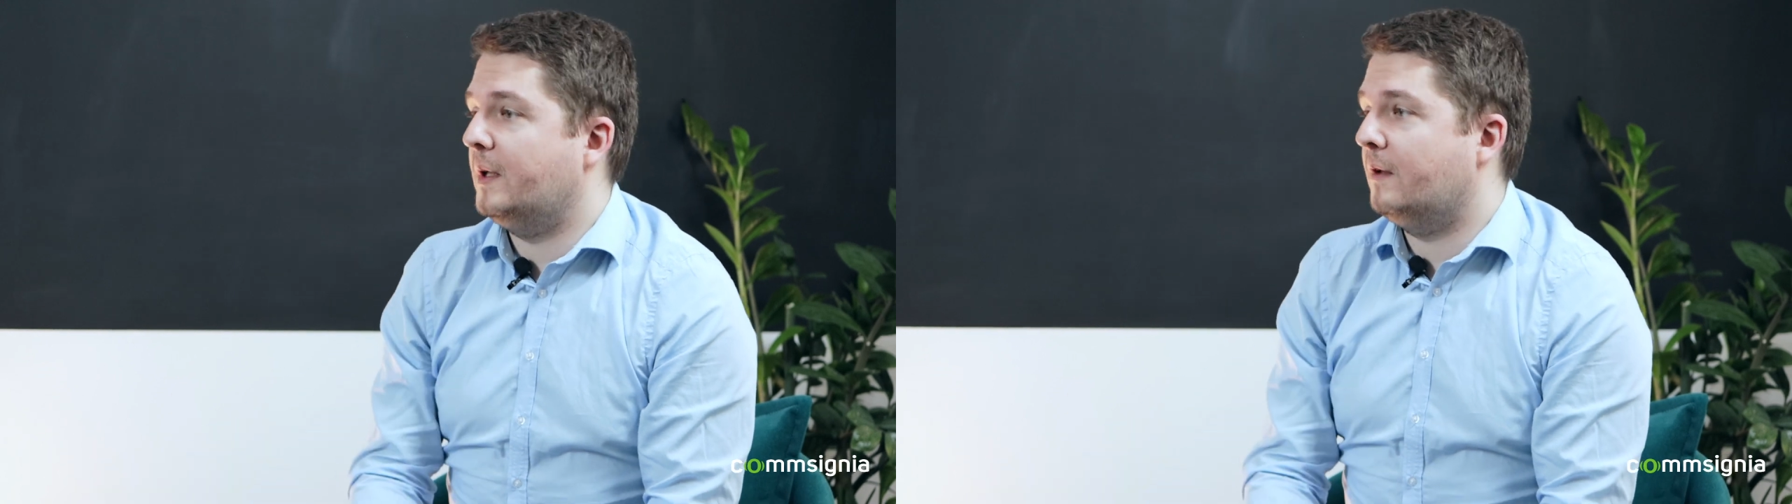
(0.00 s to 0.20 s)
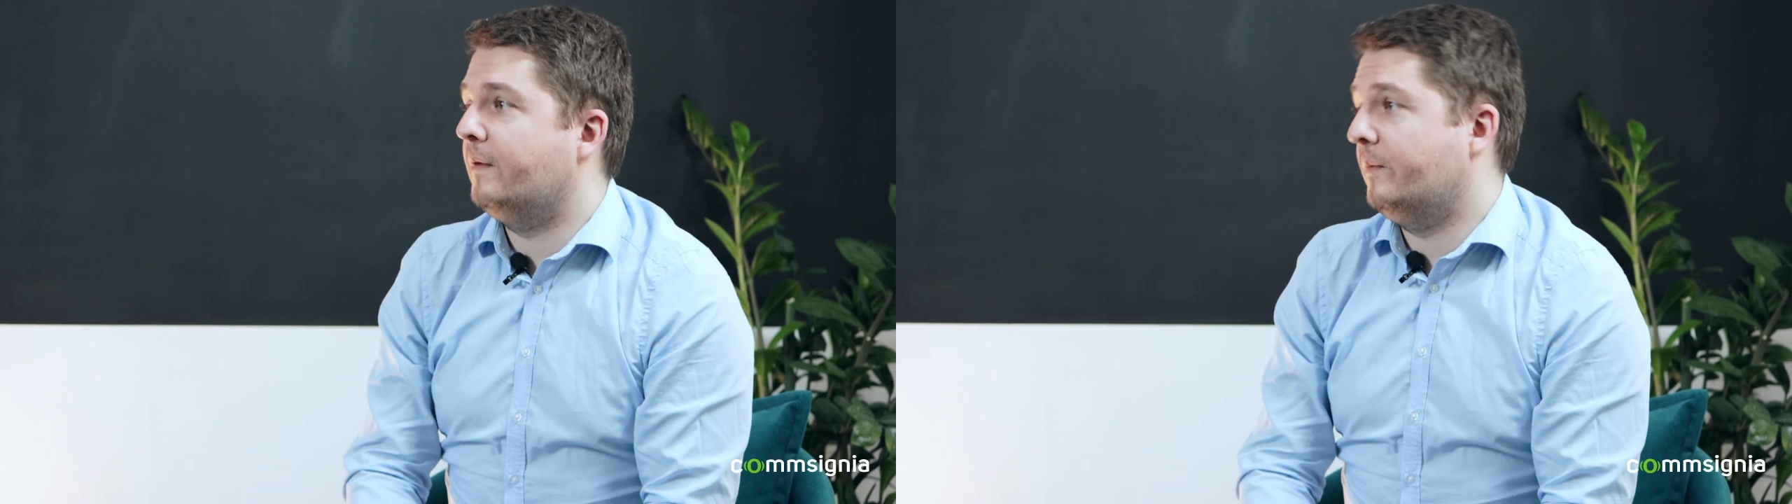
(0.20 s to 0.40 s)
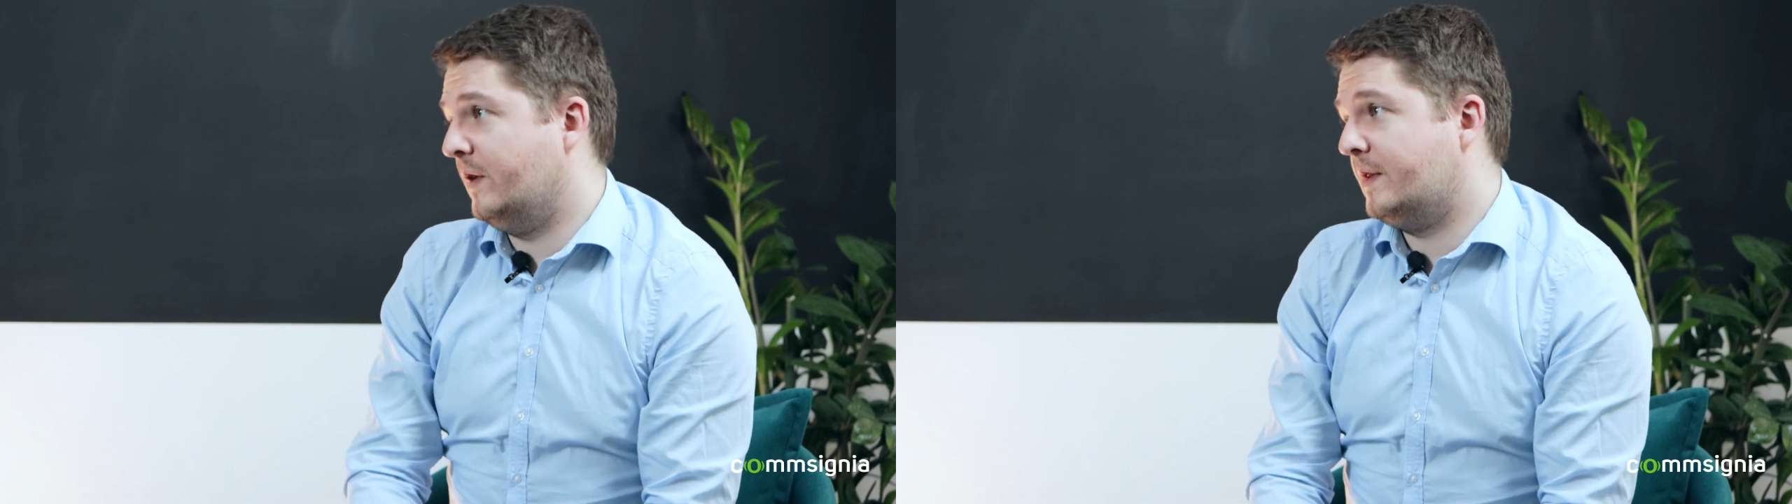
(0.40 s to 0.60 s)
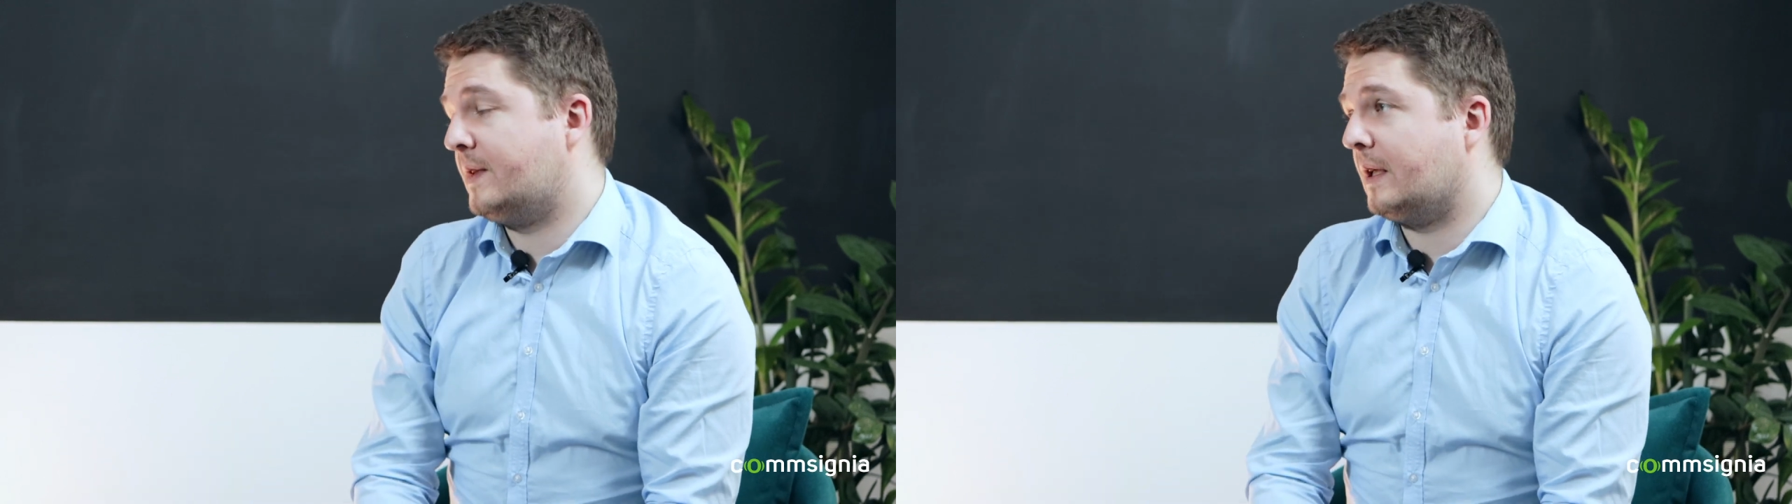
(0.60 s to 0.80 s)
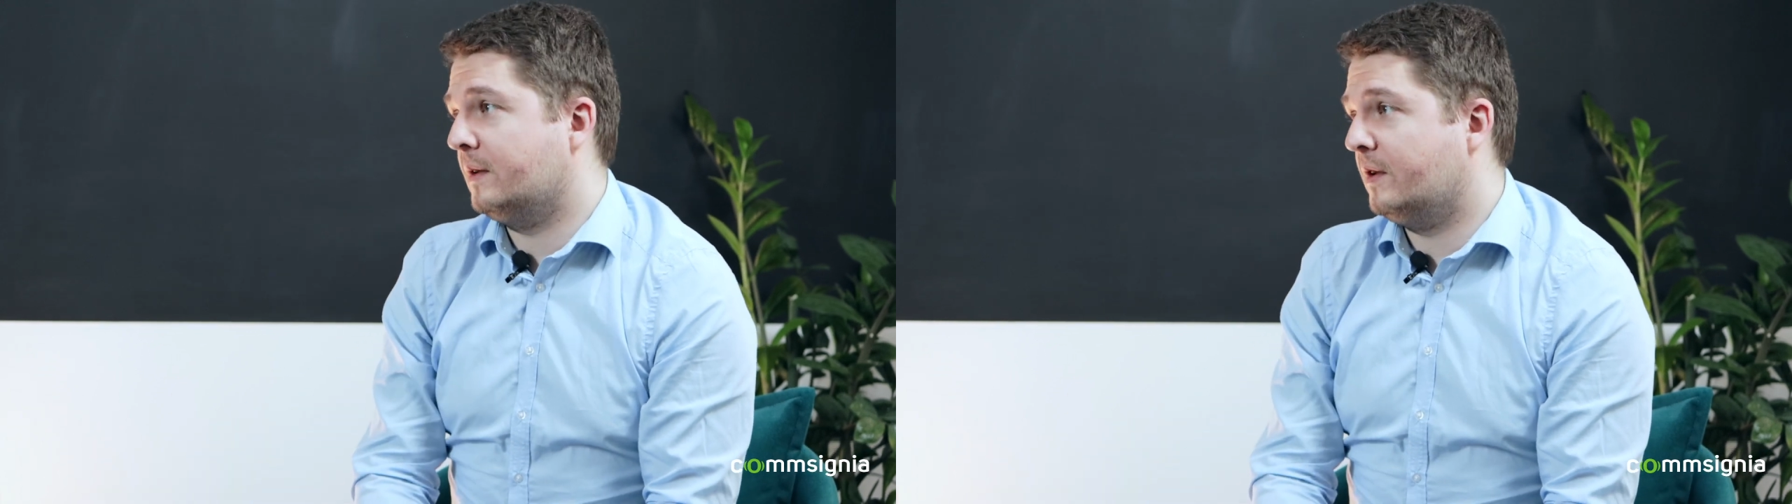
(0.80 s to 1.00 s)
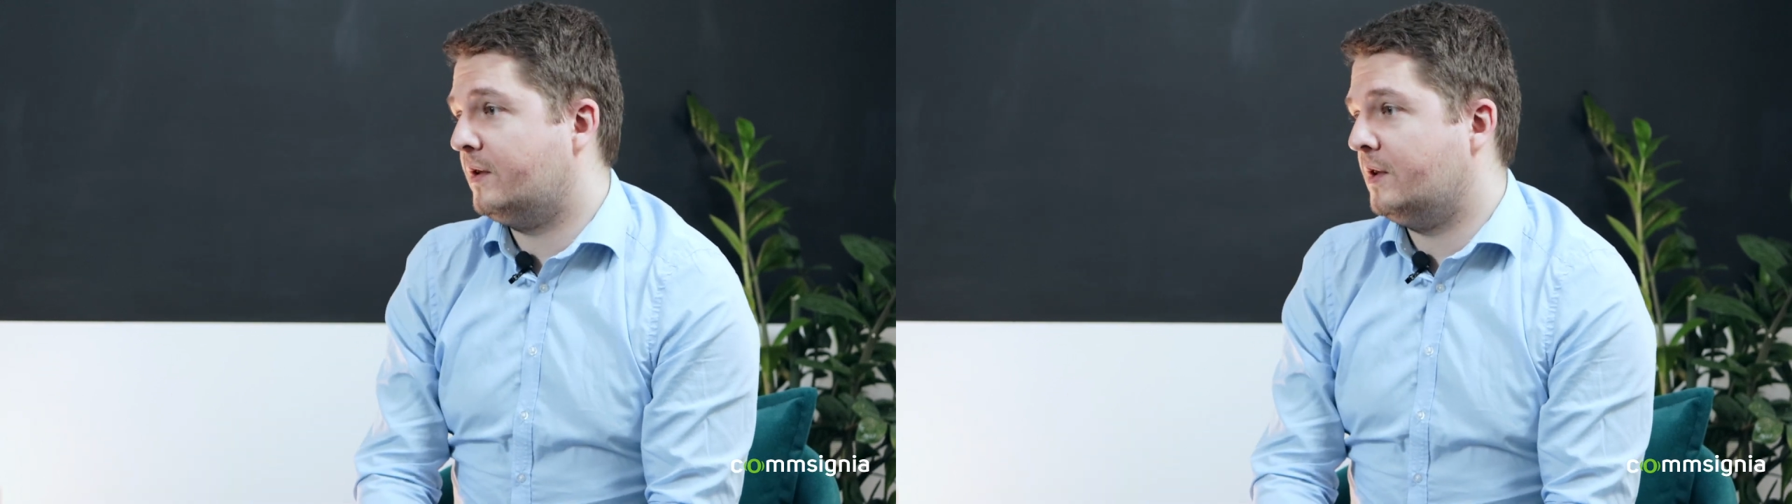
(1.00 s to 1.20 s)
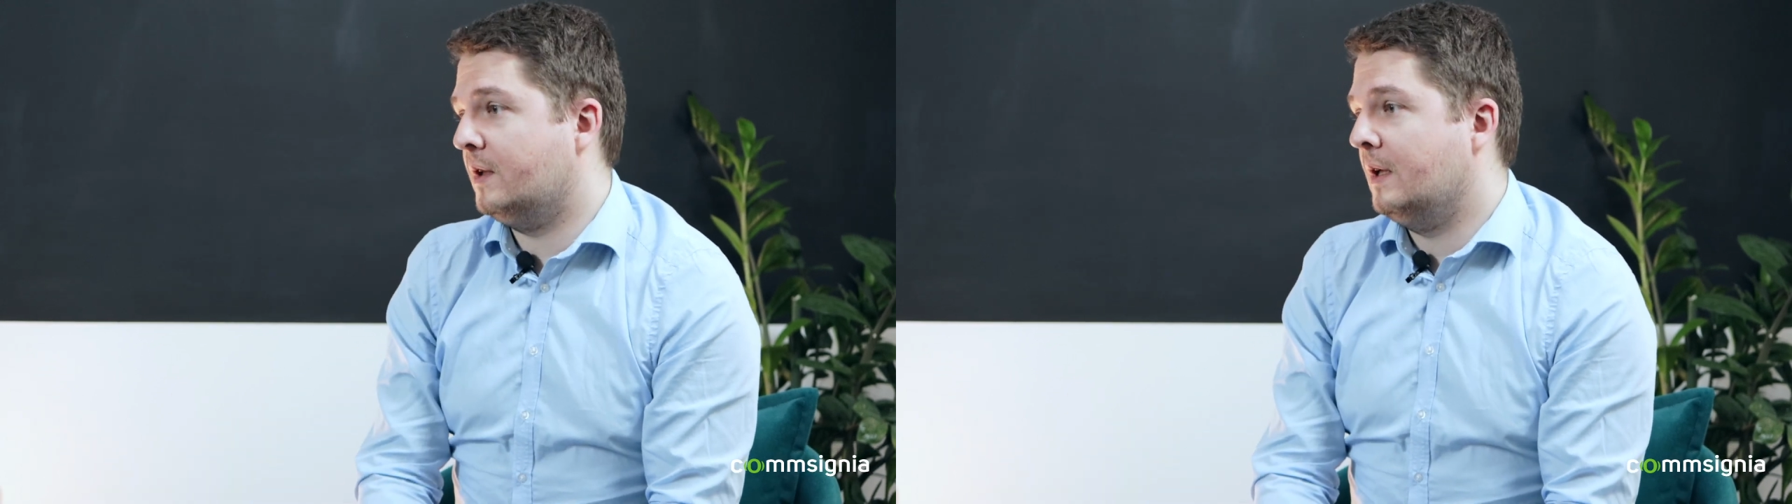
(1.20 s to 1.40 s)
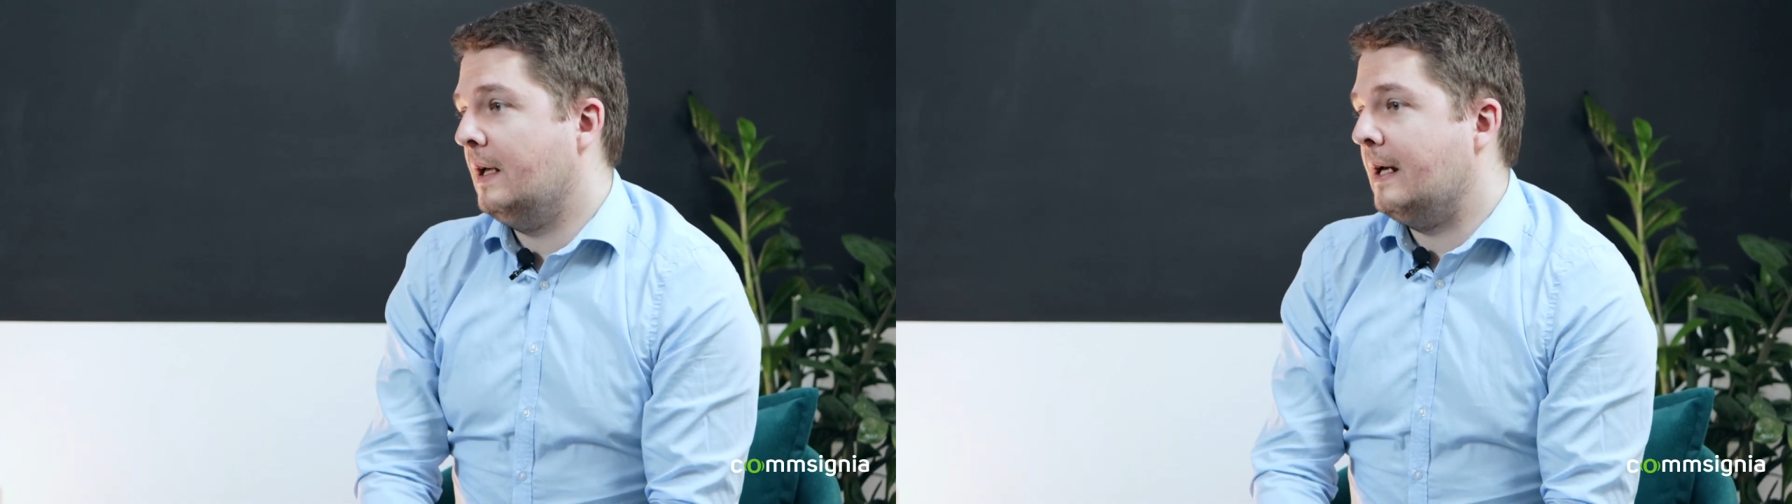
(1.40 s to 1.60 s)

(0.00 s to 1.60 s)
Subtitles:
be equipped with this technology,